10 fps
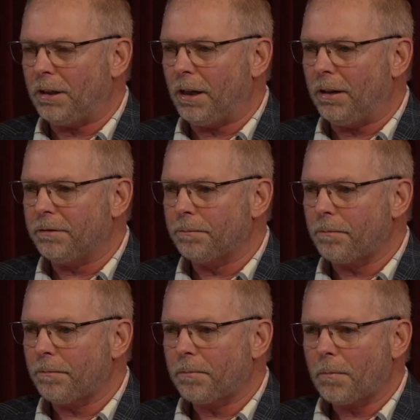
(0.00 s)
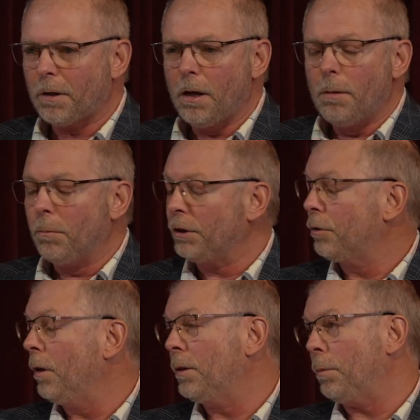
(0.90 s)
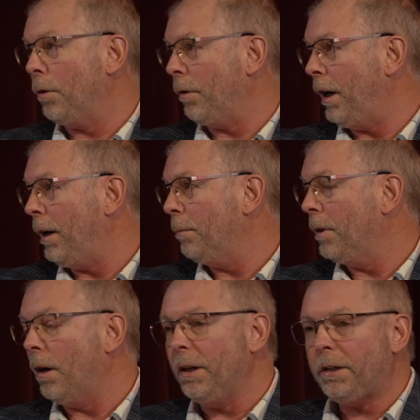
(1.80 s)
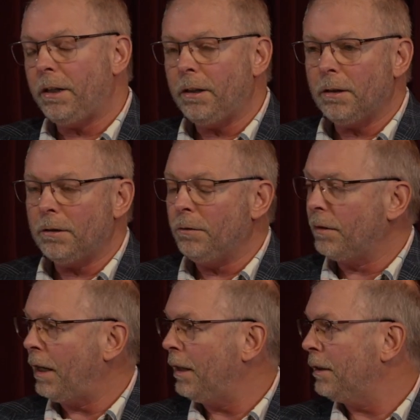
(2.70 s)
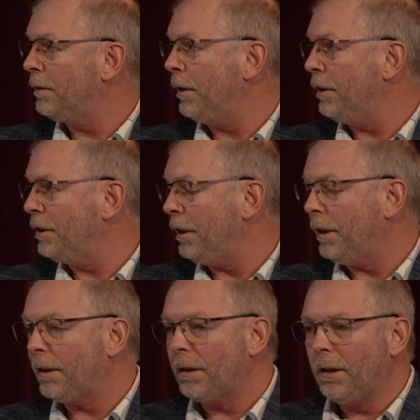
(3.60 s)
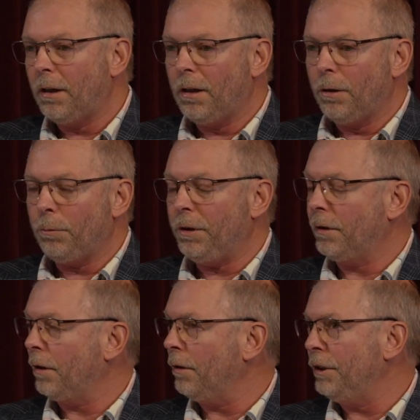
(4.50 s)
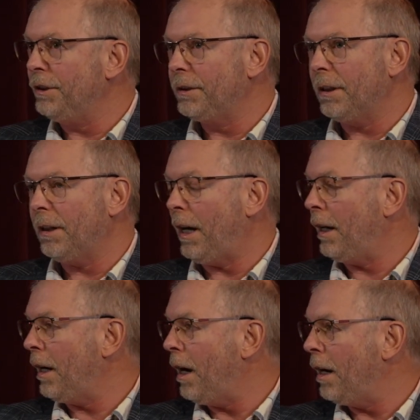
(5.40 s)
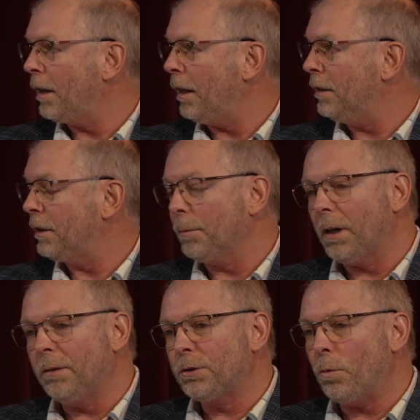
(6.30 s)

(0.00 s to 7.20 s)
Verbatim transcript: kickoff. But throughout the program, hiking in Newfoundland is very scenic. We encouraged uh, ad hoc and sometimes